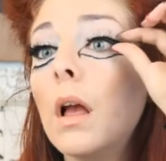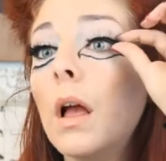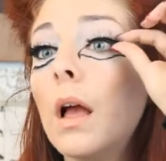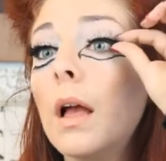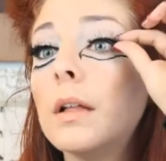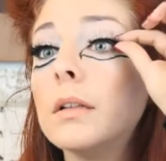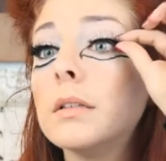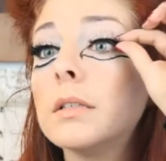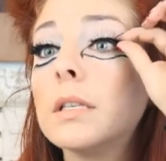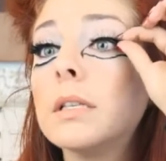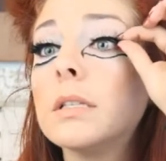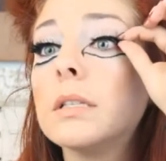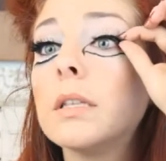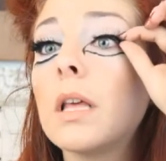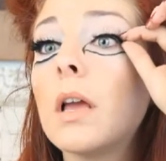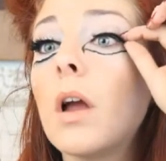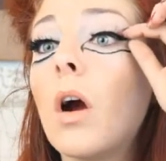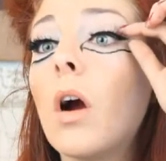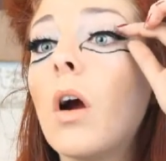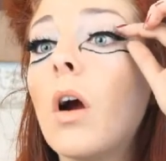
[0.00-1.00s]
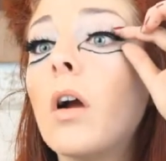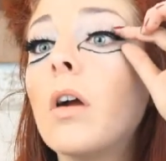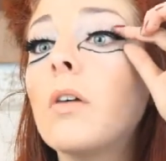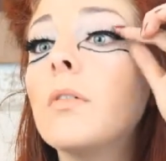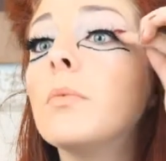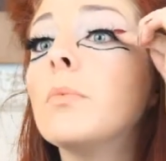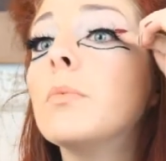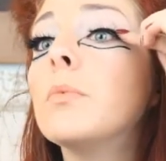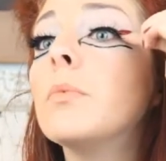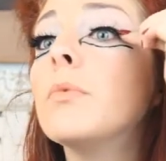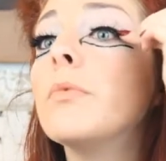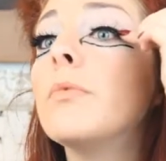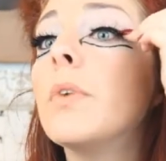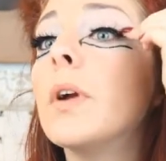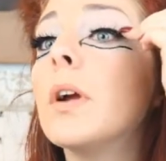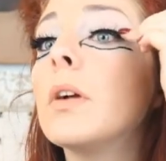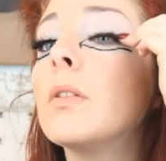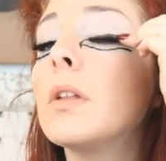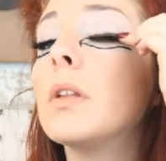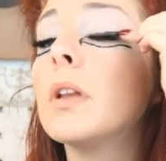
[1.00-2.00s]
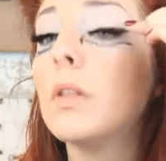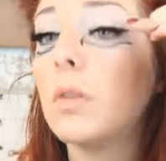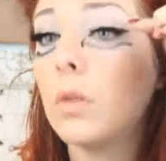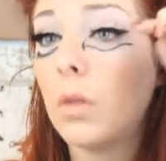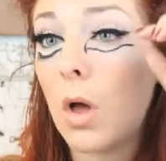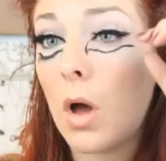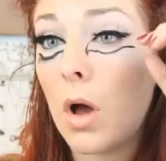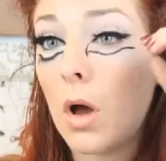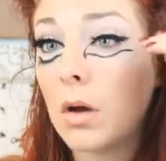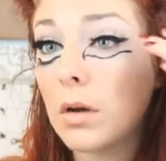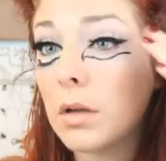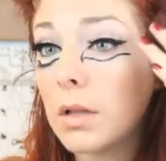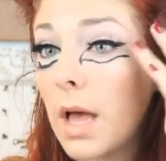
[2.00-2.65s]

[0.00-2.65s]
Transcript: And since they are fairly long